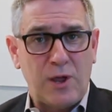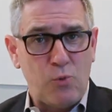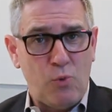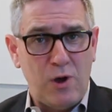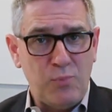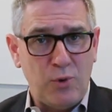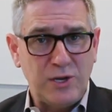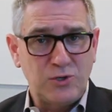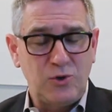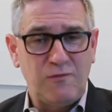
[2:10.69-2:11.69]
like
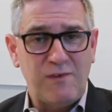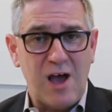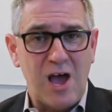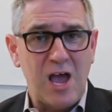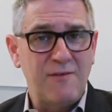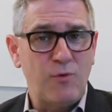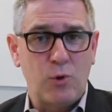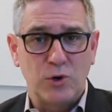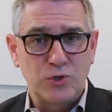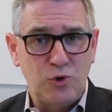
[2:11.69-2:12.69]
1.25
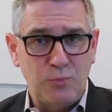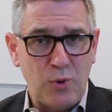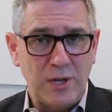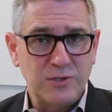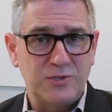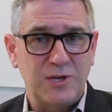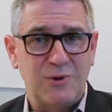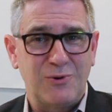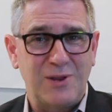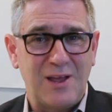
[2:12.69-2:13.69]
or
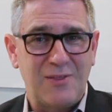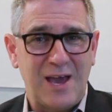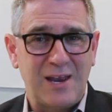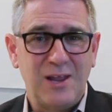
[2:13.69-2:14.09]
2.0 to get that.